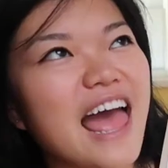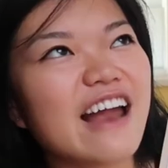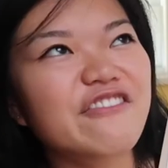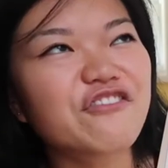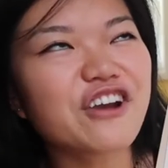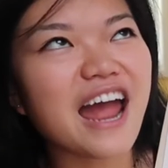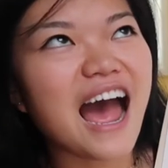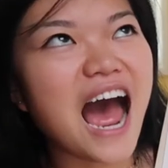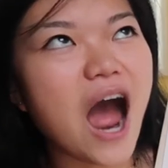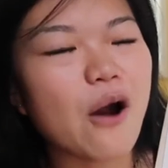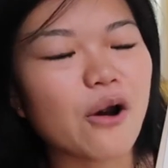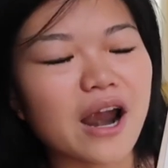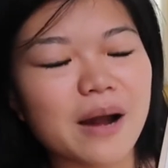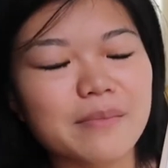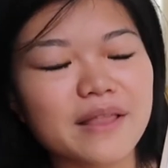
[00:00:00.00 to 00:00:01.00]
Every
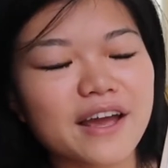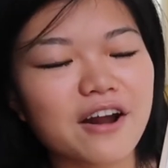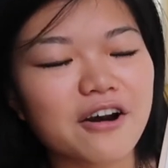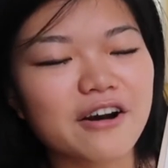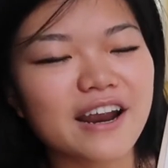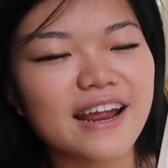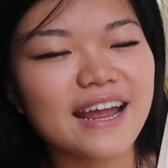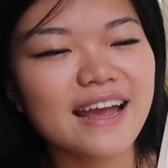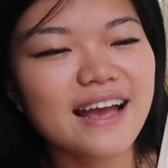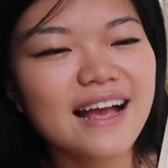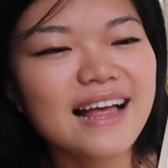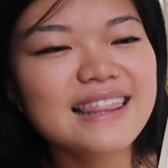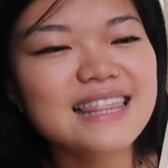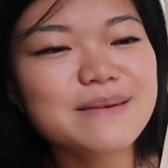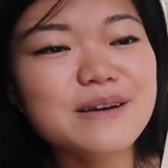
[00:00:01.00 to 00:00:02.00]
hour I'm like, all right,
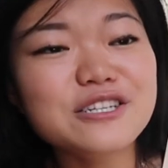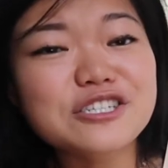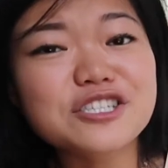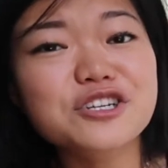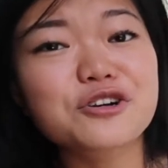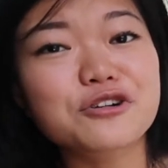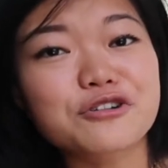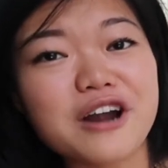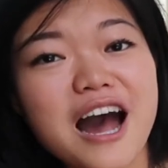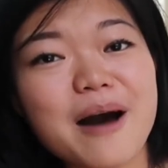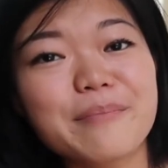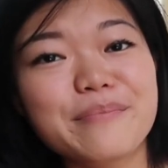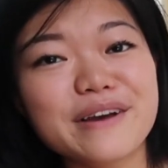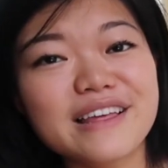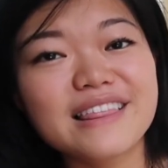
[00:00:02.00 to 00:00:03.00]
let me just
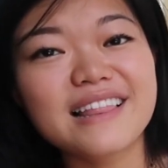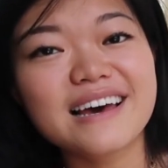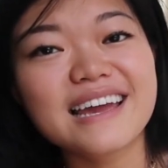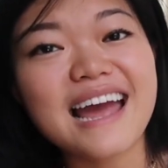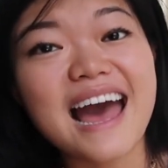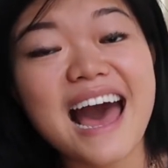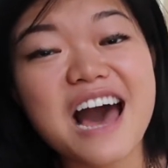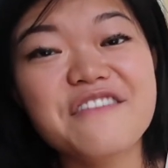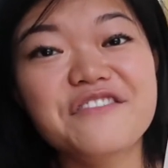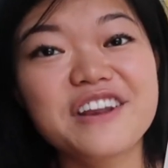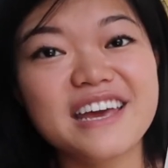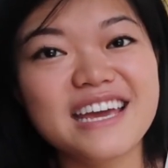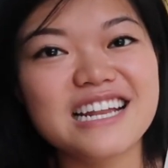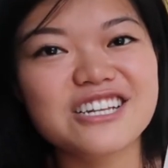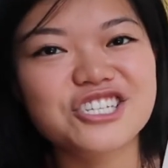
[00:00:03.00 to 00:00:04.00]
crop it like half an
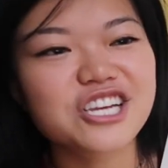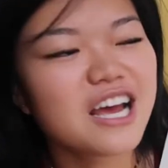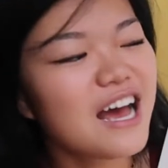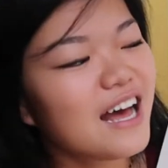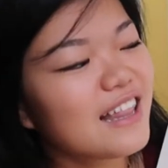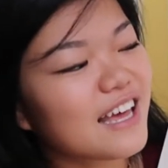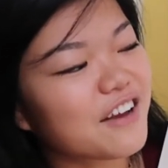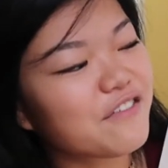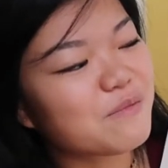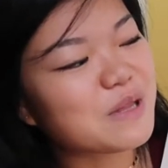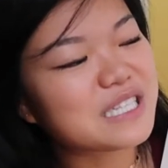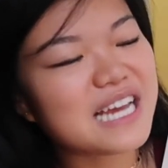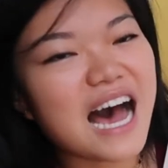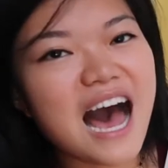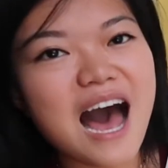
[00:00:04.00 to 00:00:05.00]
inch, like from the
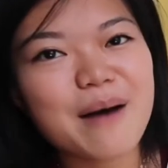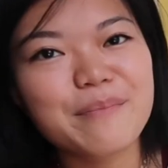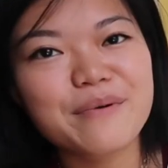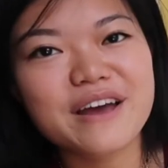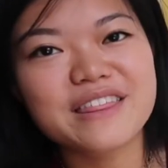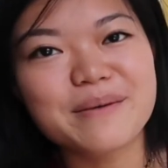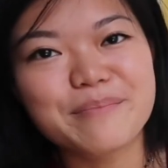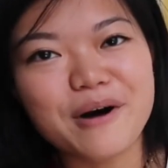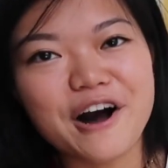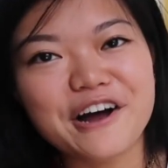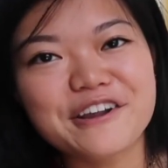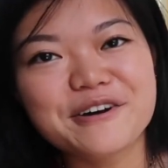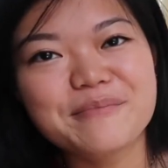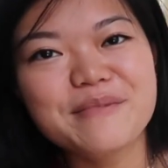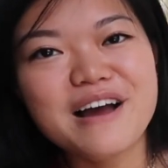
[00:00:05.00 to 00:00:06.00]
top and the
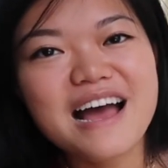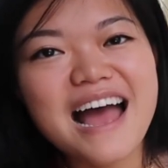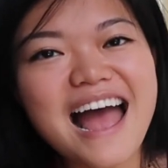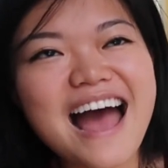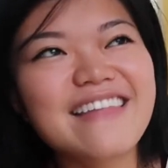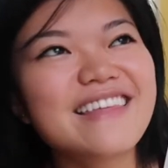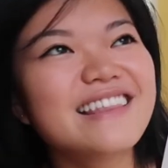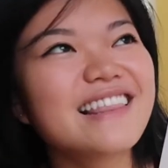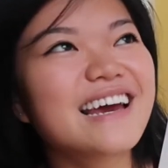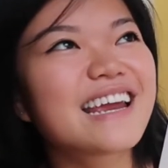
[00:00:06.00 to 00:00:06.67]
bottom, and then